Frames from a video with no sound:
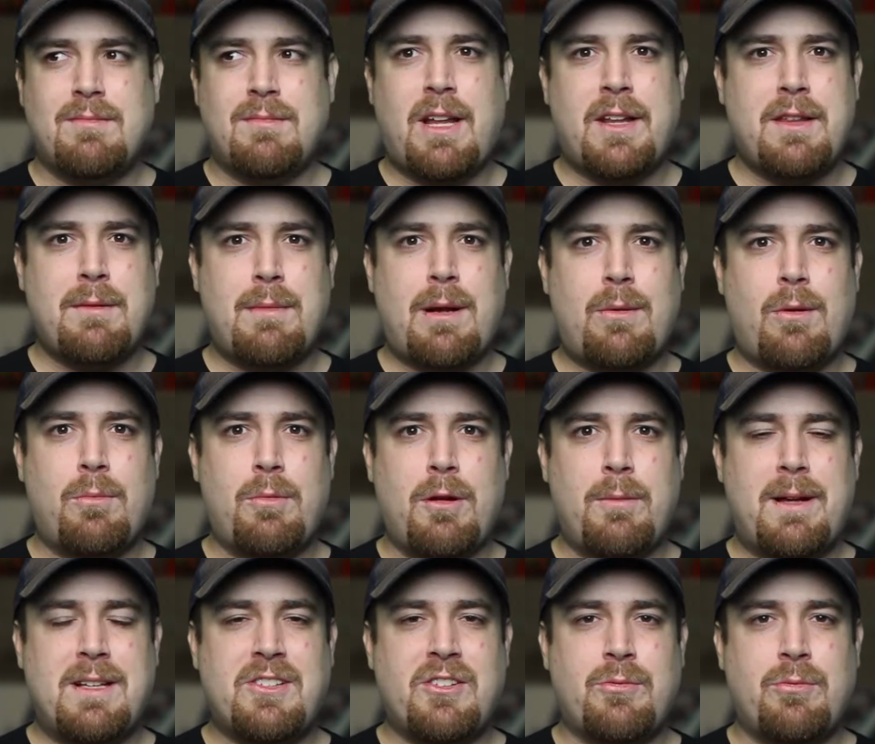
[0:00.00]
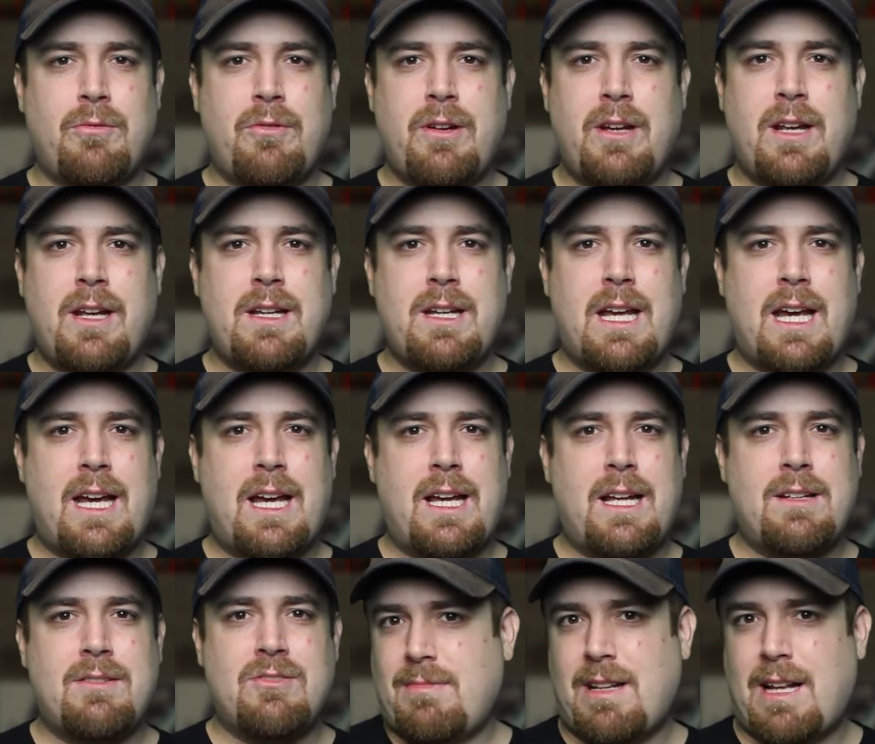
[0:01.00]
Nothing memorable about this movie,
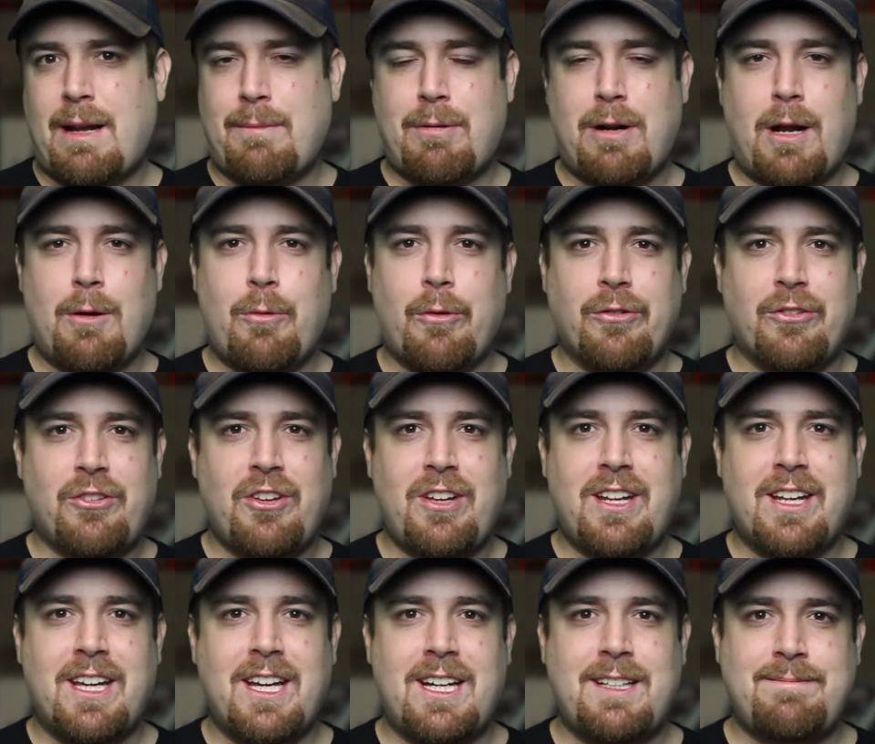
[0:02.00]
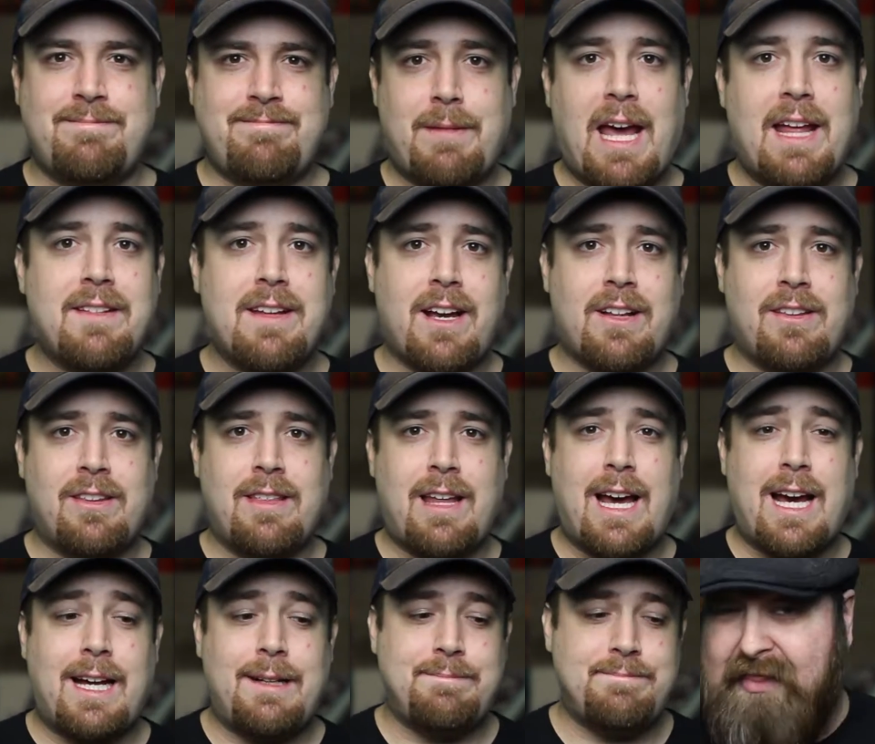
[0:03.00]
and I probably won't see it again, and that's
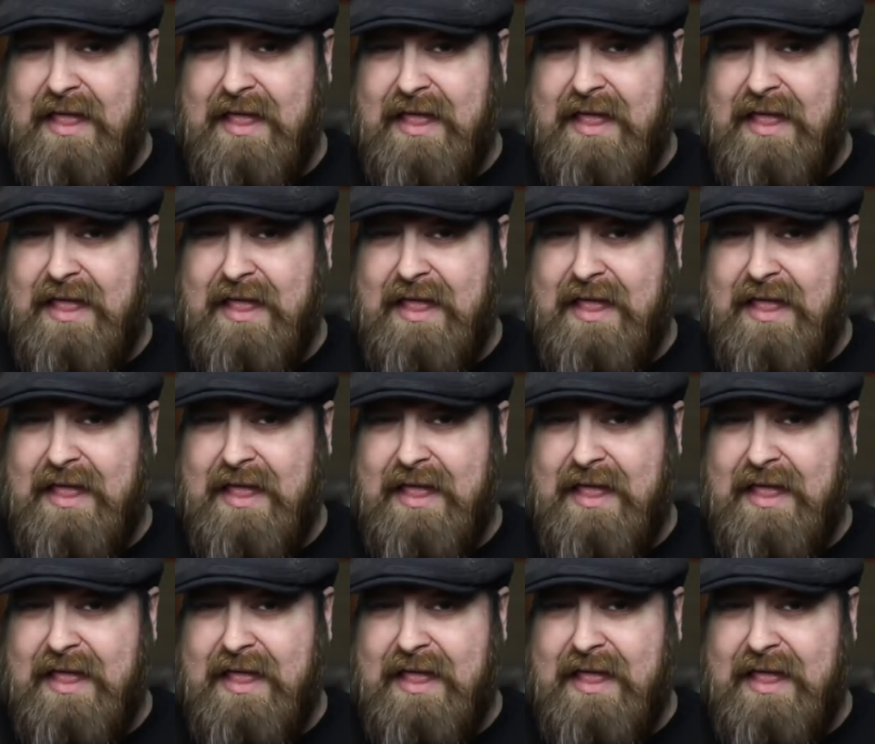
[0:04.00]
that.